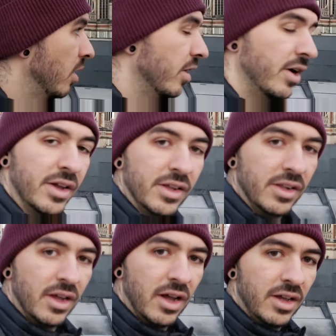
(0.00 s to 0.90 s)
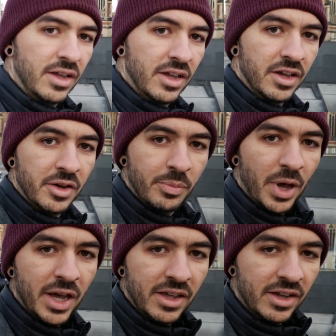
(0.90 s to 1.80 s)
Alright, I am
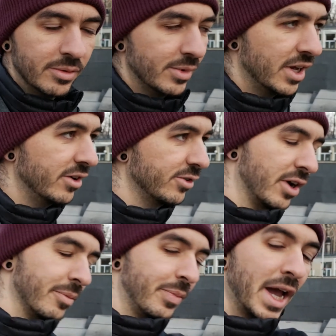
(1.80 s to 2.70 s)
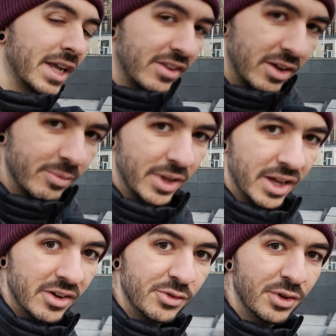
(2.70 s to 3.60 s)
packing up now, or I'm packed up
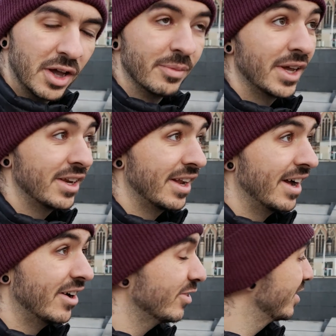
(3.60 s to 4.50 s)
now. I'm heading out.